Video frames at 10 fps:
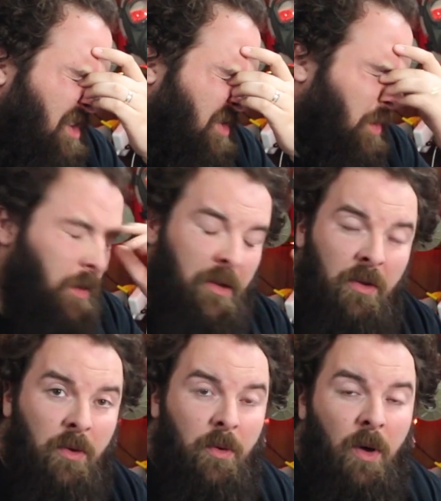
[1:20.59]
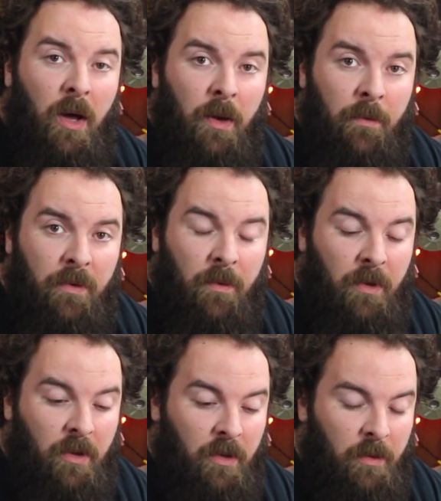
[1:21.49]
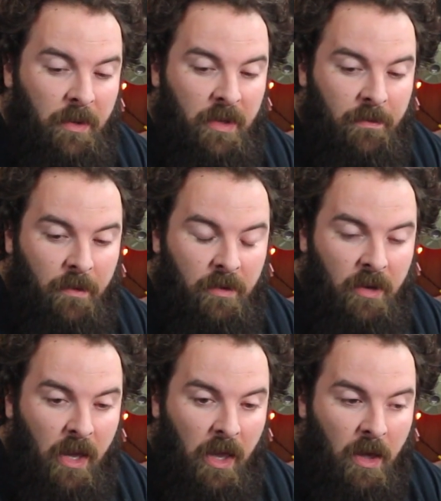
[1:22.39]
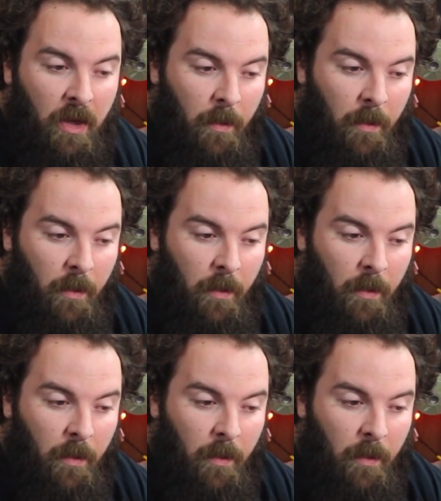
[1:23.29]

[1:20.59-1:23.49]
So I wanted to do something a little bit different today.